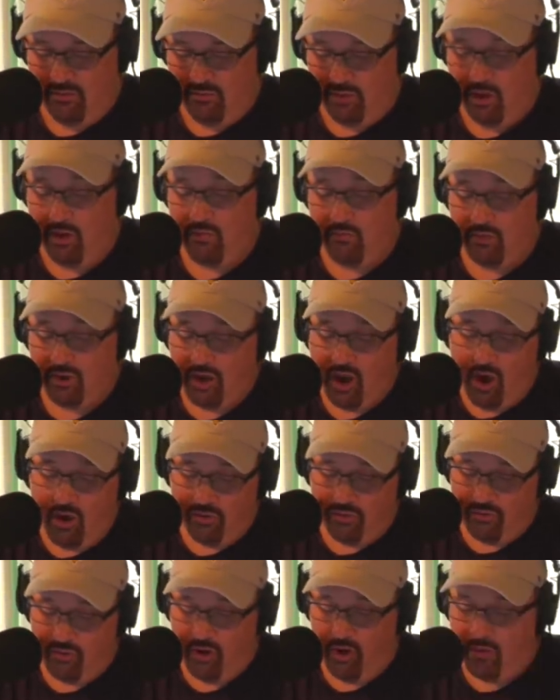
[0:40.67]
But and we go
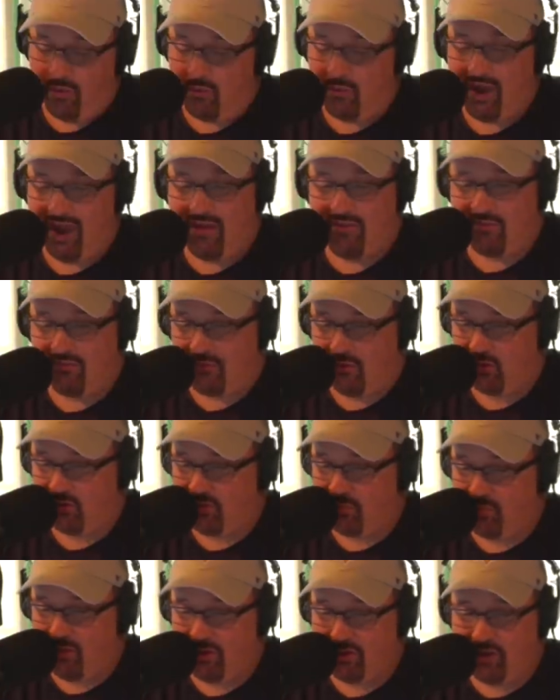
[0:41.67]
through them, and we have the First
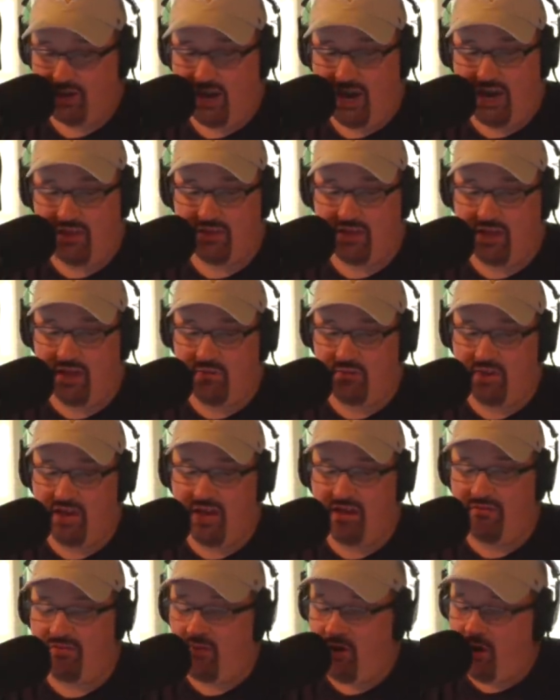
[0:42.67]
Impression Hotline. We
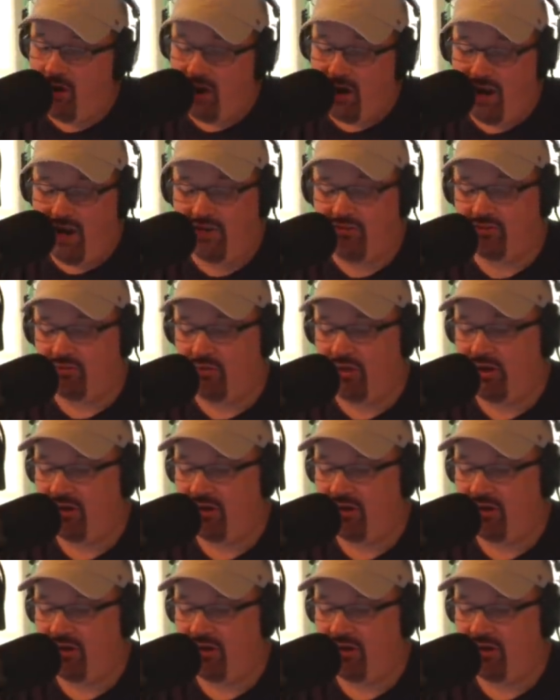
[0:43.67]
have all kinds of